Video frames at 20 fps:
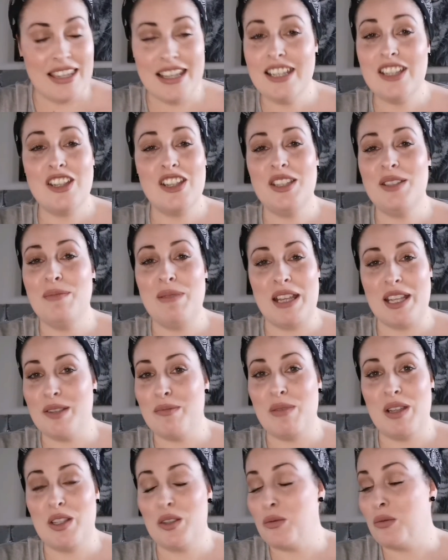just makes
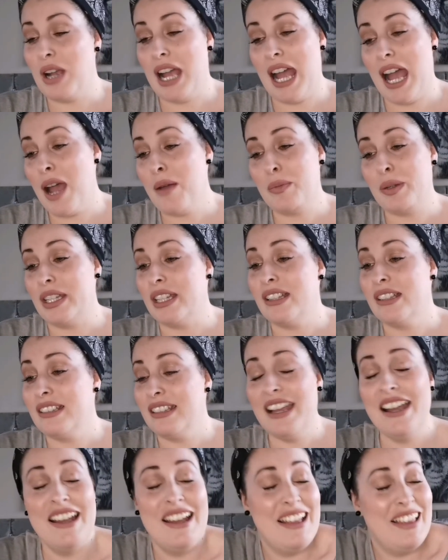me so happy.
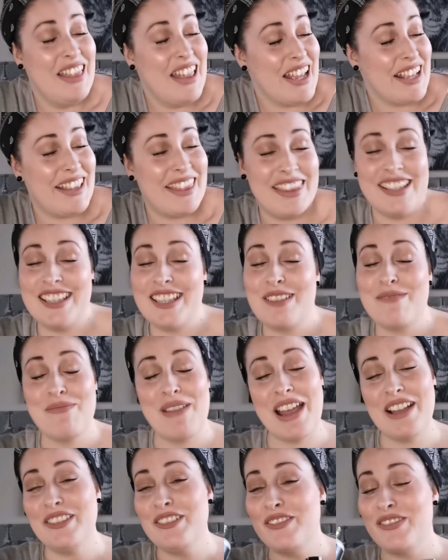Like, the
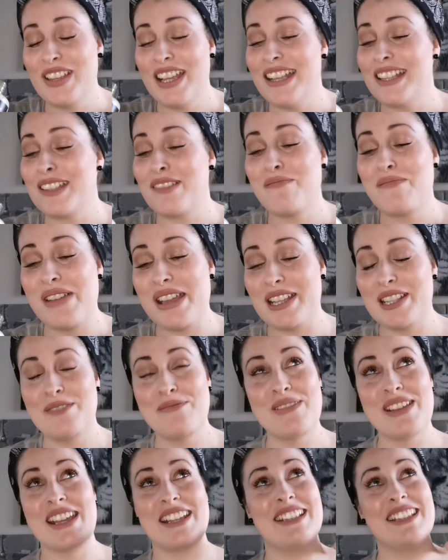smell of this makes
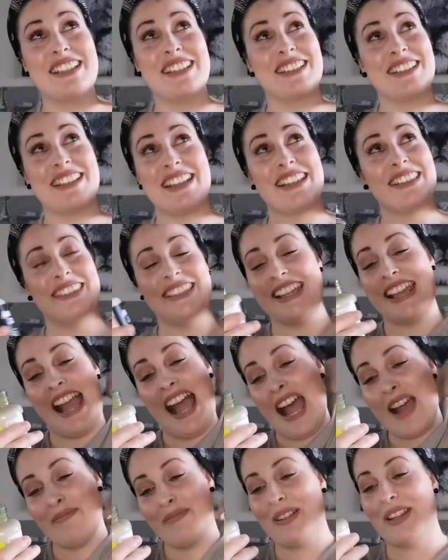me insanely
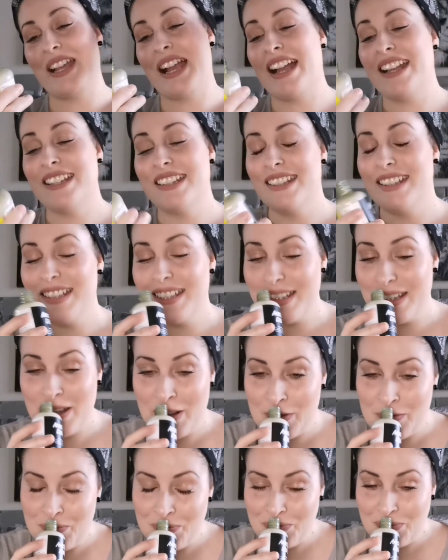happy. I just
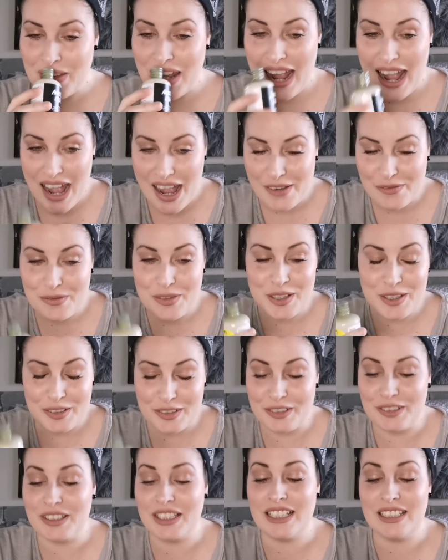
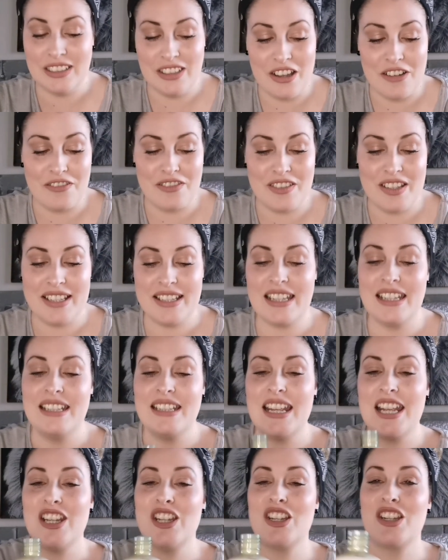absolutely love this
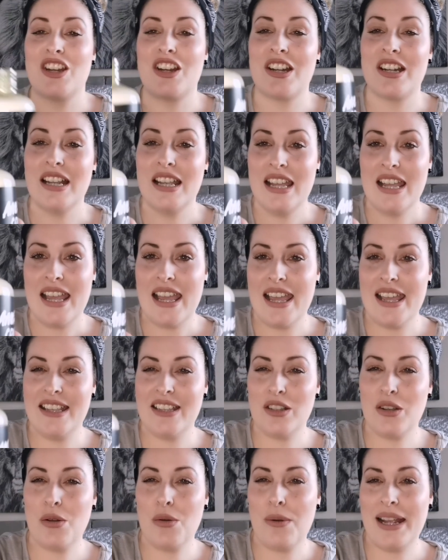conditioner. It is
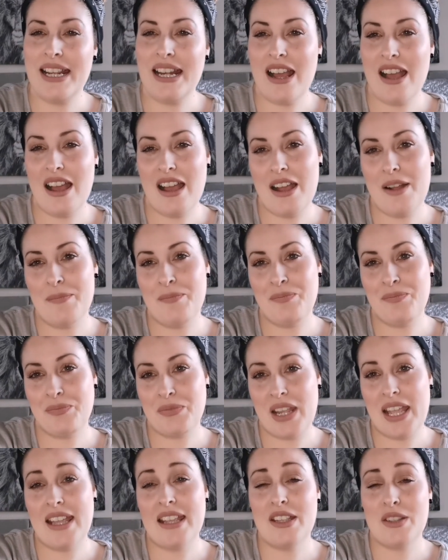quite
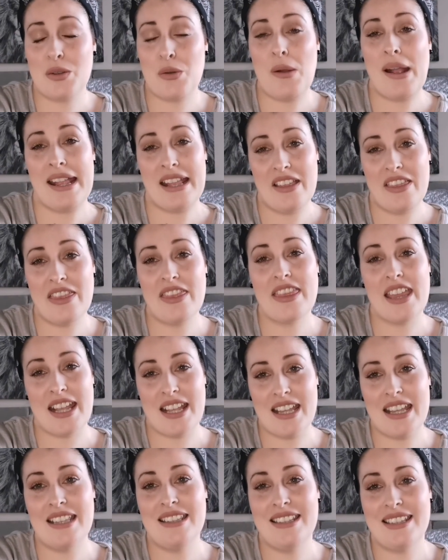a thick
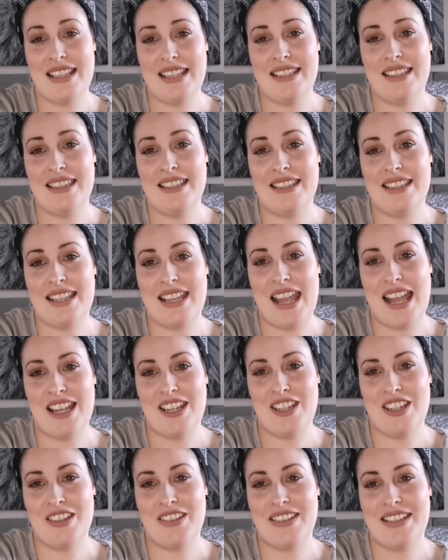consistency,
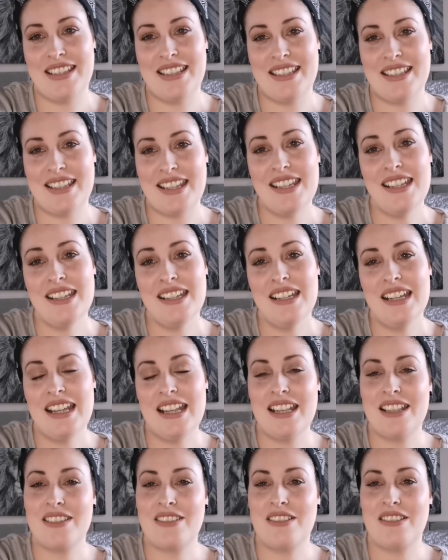as you can see.
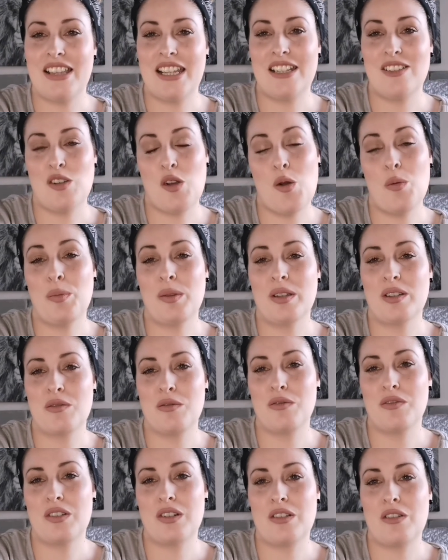It's not like toppling
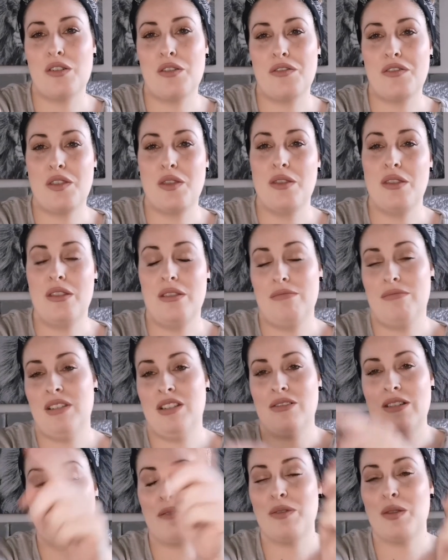over off,
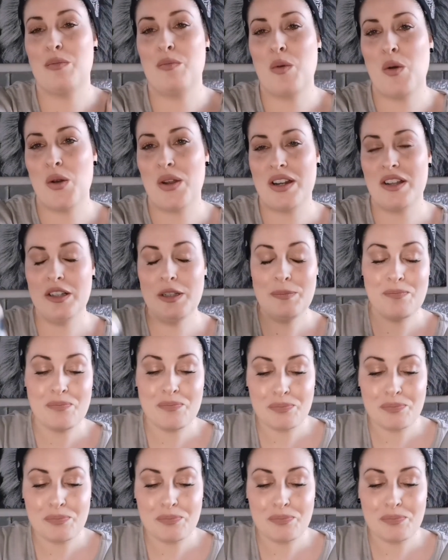out of the bottle.